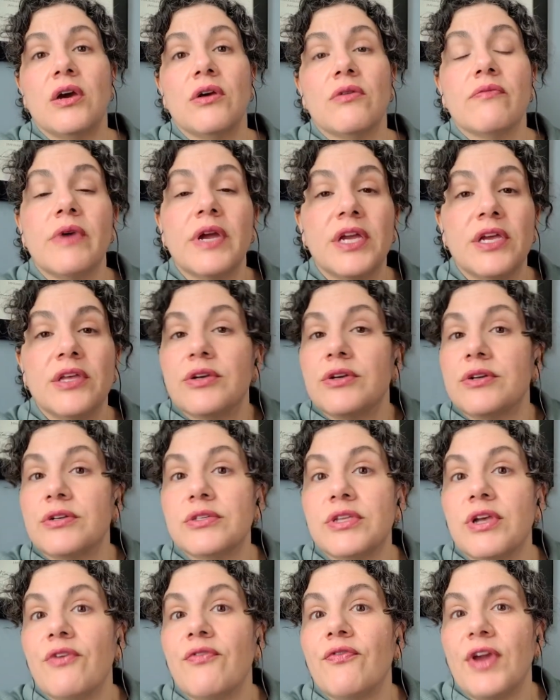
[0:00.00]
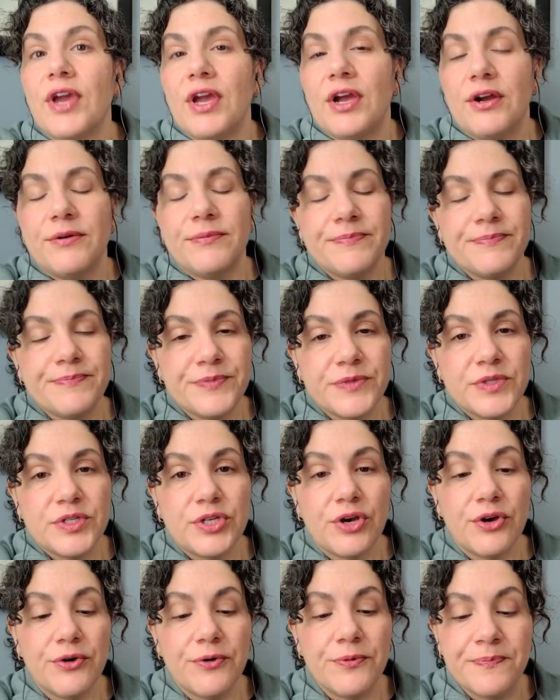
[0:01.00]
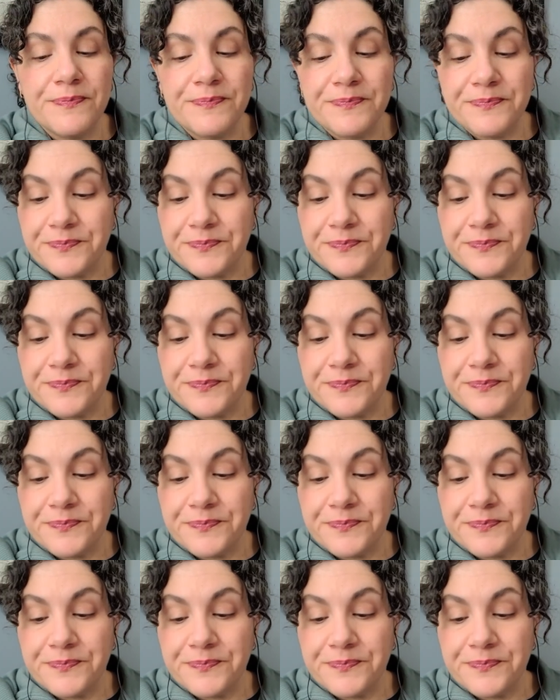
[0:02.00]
regular self care. So,